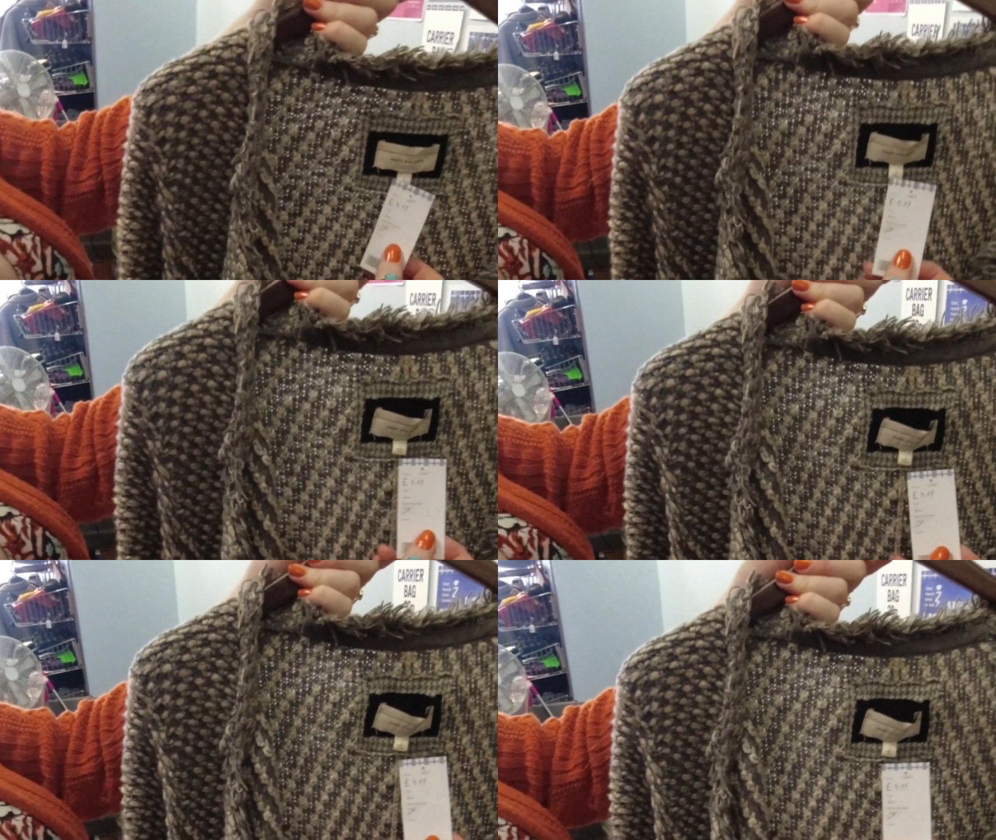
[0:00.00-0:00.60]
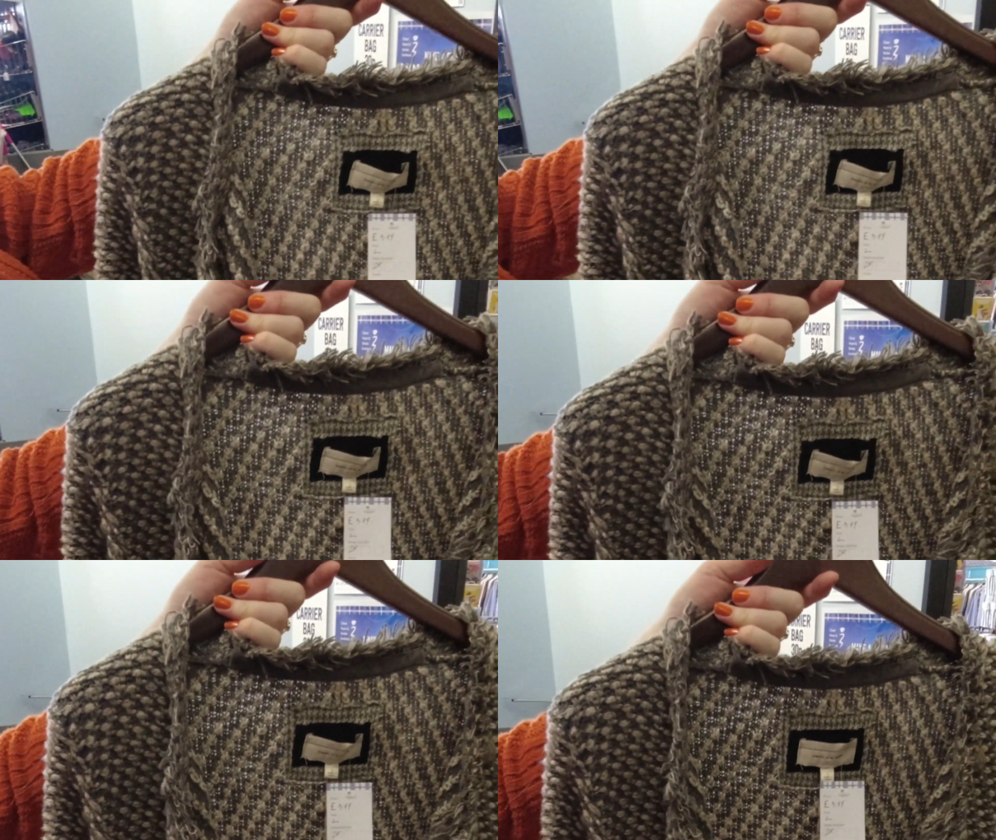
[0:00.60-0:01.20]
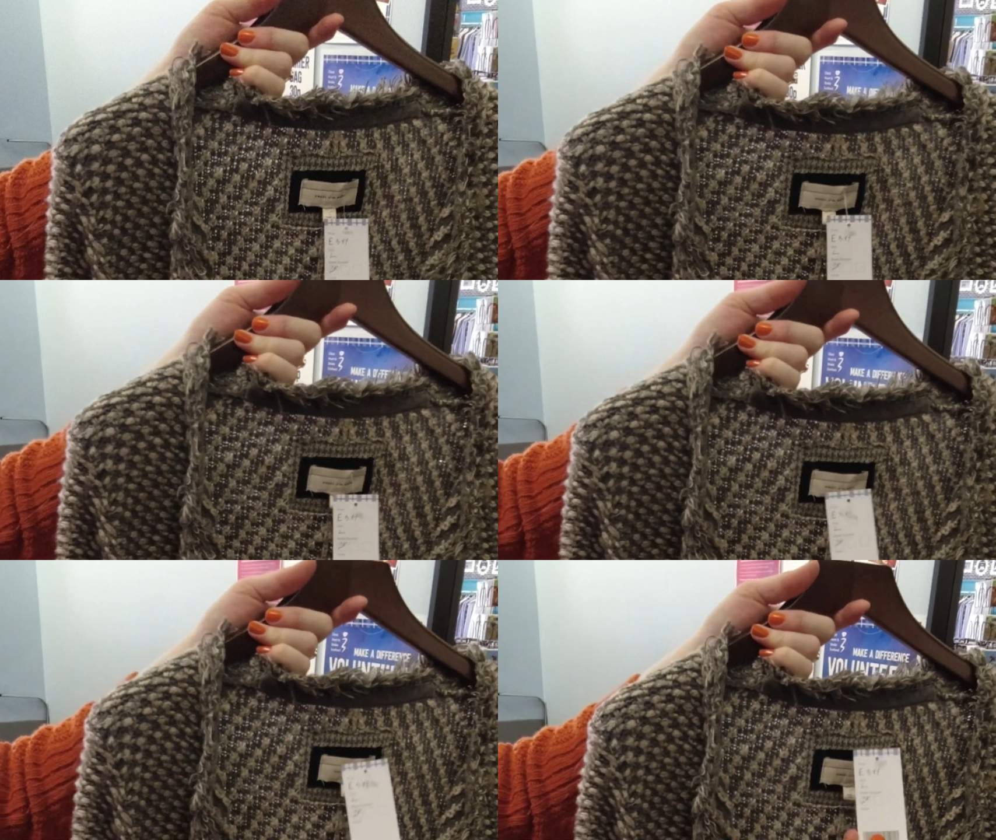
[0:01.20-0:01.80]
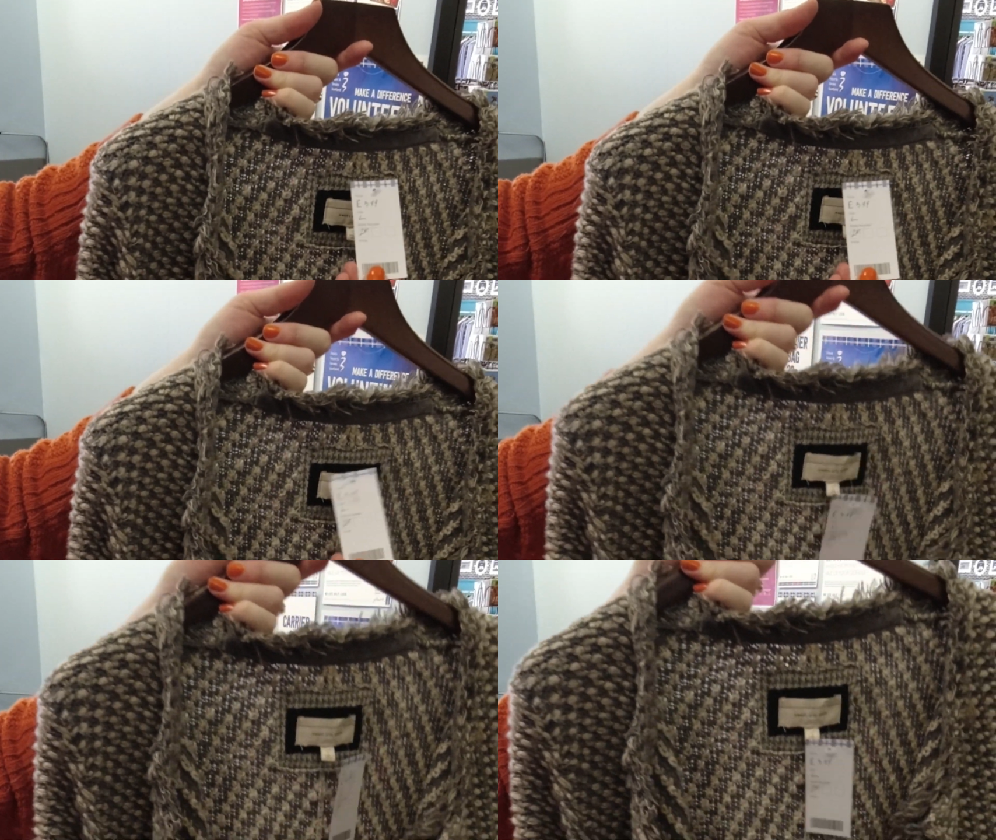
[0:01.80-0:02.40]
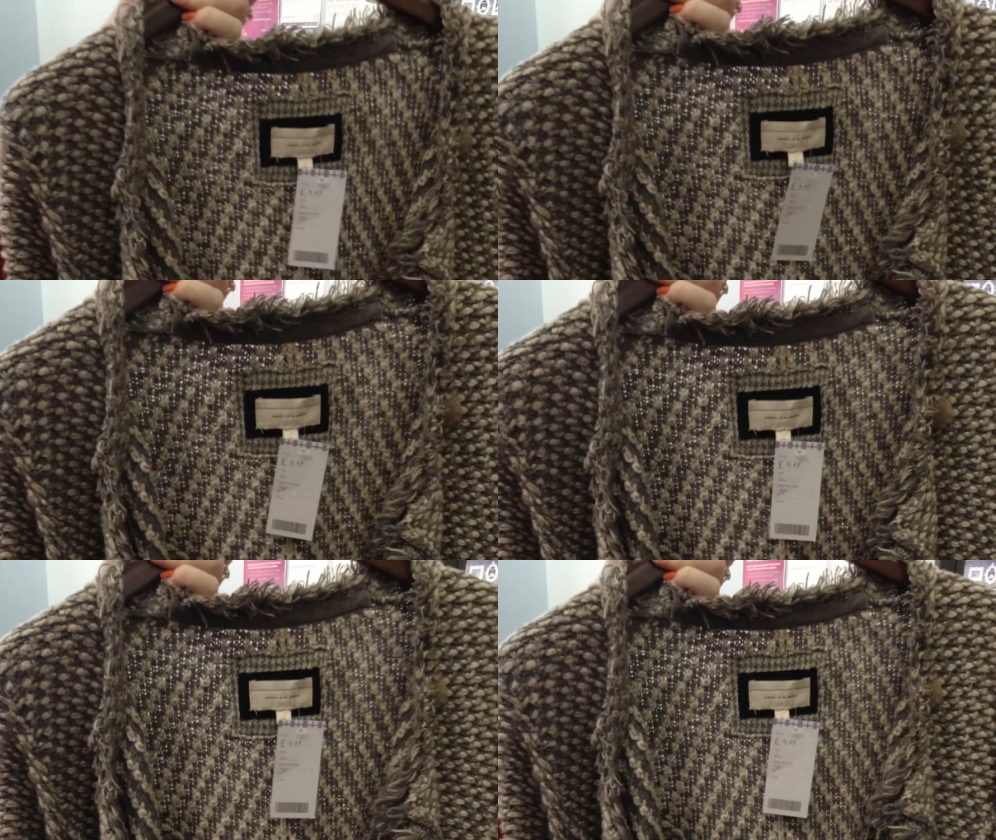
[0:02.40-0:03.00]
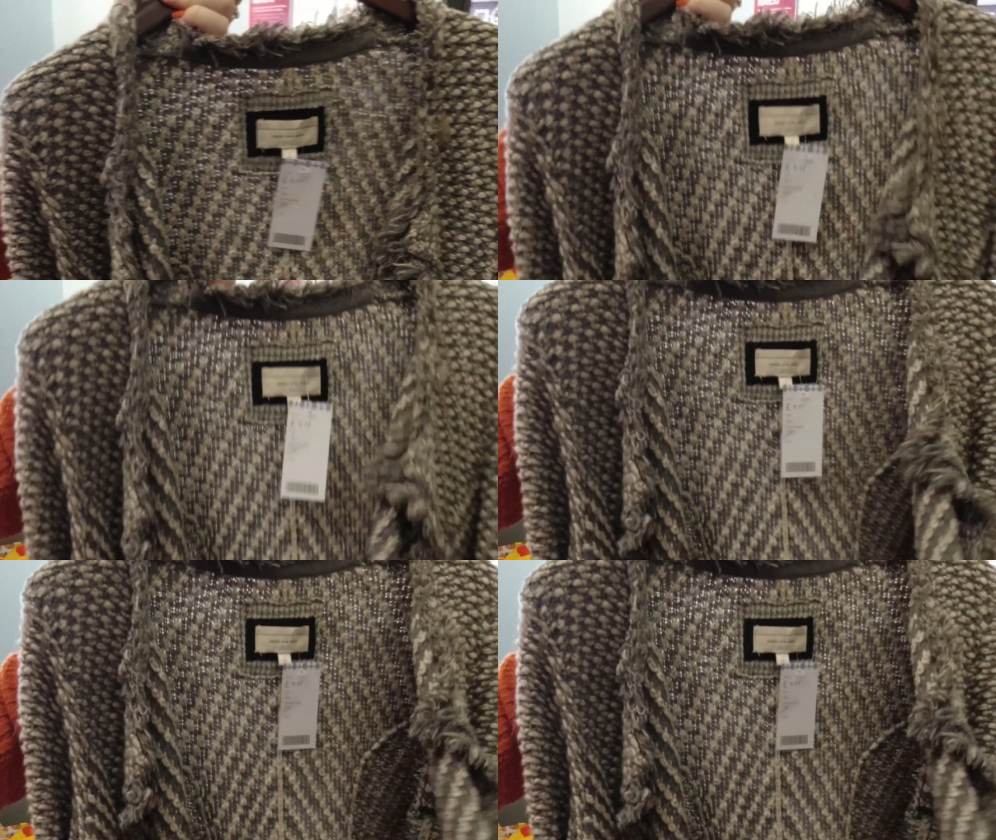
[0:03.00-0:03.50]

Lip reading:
(no speaker visible)